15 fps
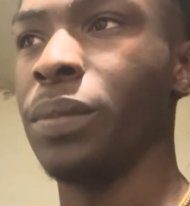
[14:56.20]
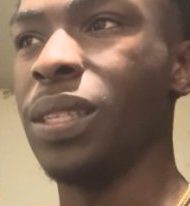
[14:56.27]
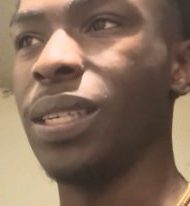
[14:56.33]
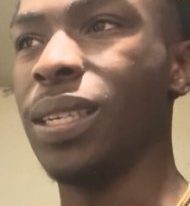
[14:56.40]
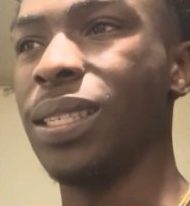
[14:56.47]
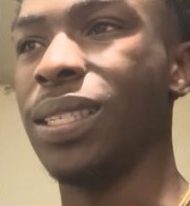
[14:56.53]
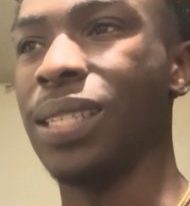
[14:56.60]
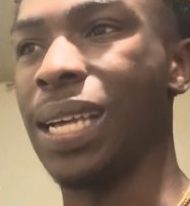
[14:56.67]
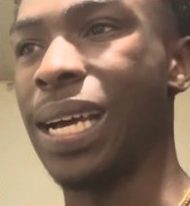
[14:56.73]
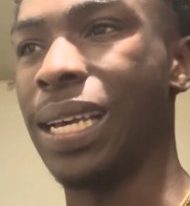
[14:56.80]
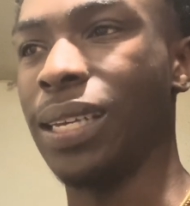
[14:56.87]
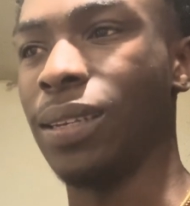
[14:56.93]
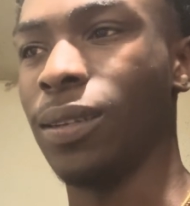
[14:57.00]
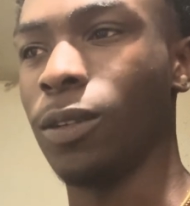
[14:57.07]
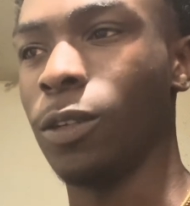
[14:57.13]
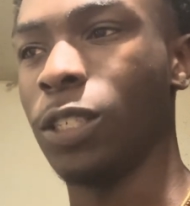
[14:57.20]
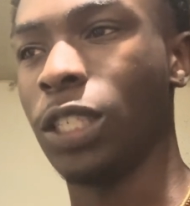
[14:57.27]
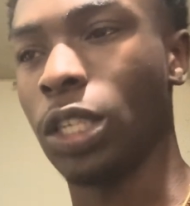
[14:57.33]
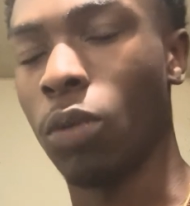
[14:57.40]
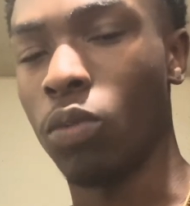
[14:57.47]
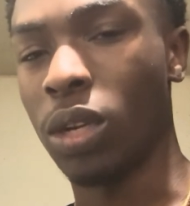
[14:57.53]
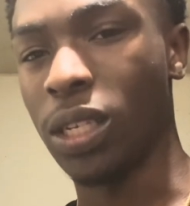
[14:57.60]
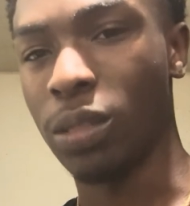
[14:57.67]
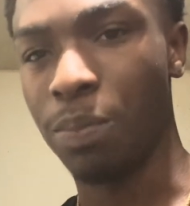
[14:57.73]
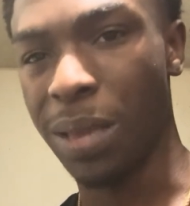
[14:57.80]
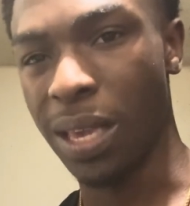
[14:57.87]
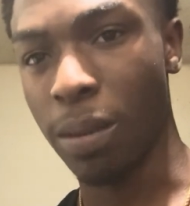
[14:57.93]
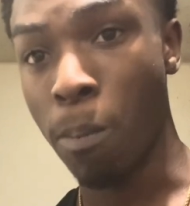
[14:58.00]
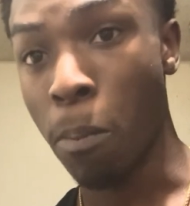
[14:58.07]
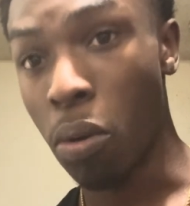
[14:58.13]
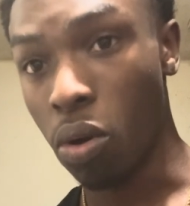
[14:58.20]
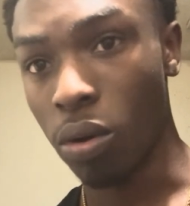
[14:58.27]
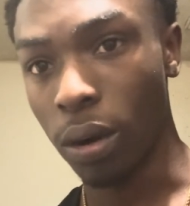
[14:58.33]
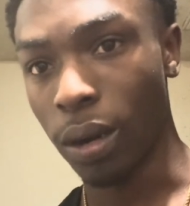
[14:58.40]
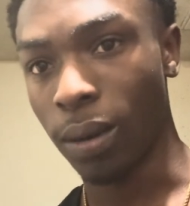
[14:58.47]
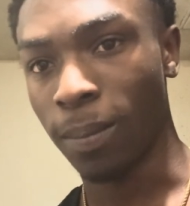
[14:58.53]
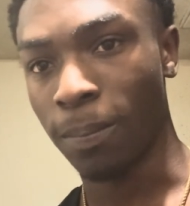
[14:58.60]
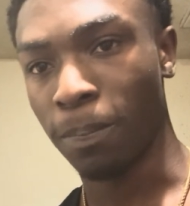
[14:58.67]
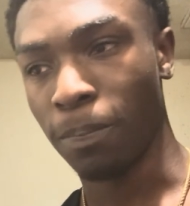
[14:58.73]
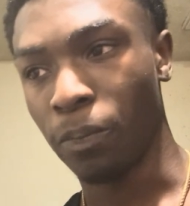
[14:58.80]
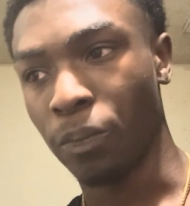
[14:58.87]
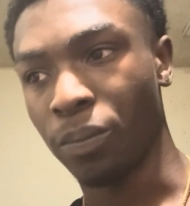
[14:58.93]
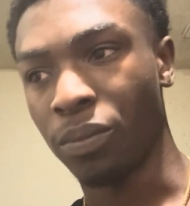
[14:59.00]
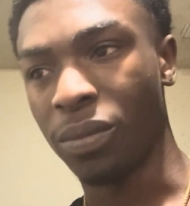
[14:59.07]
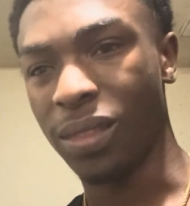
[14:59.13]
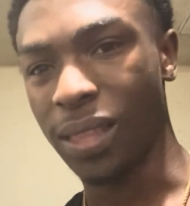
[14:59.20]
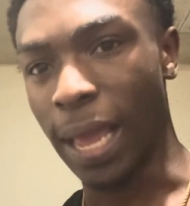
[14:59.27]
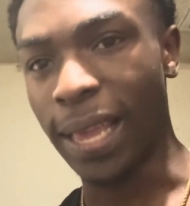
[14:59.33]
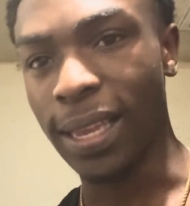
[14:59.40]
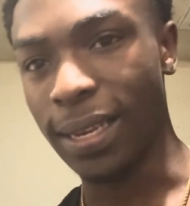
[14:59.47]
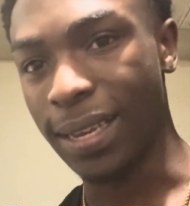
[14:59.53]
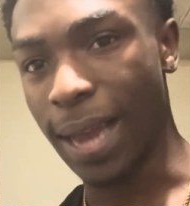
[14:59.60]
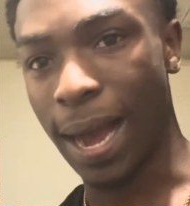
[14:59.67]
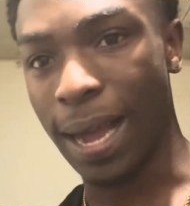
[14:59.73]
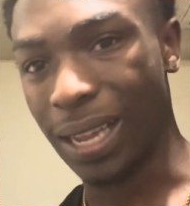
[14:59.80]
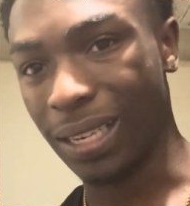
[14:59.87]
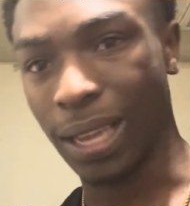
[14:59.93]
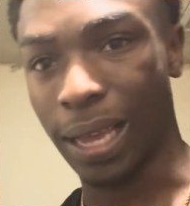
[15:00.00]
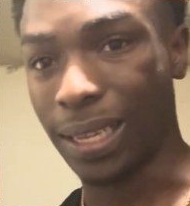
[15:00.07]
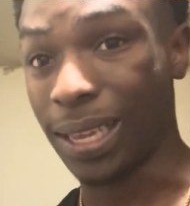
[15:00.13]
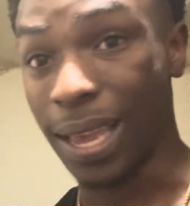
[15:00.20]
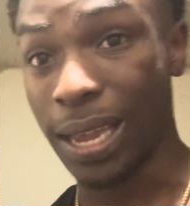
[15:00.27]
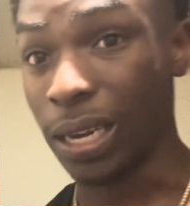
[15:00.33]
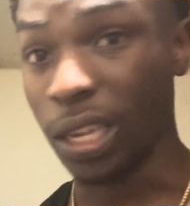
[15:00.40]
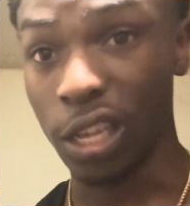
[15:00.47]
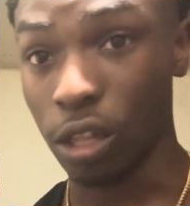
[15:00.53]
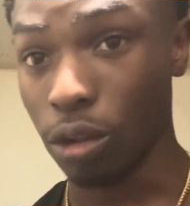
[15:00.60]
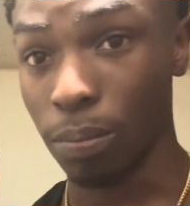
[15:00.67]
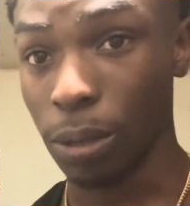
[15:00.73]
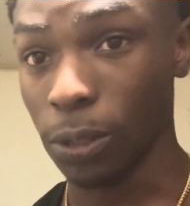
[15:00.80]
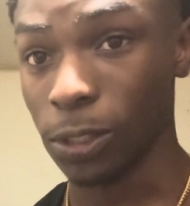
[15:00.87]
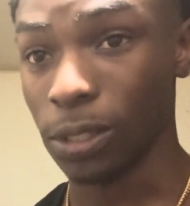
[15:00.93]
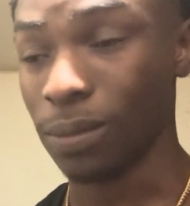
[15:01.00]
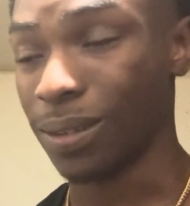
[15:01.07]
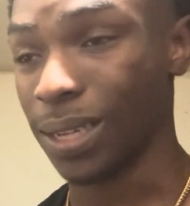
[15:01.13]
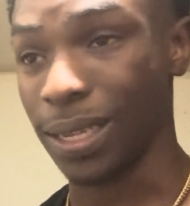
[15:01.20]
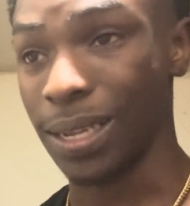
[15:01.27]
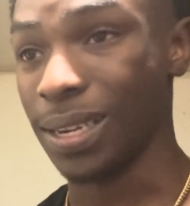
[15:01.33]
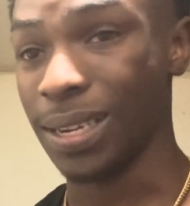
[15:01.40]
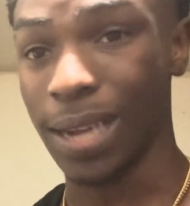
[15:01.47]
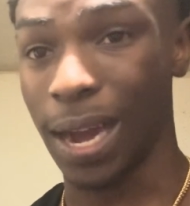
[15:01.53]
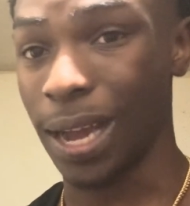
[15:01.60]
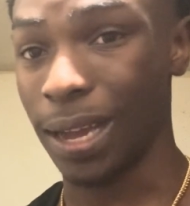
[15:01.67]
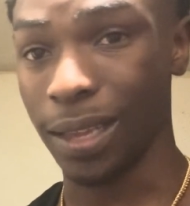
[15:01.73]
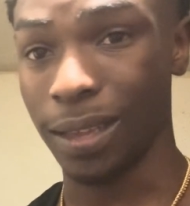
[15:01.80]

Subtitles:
it's like someone is being born. They died like any other person. They could die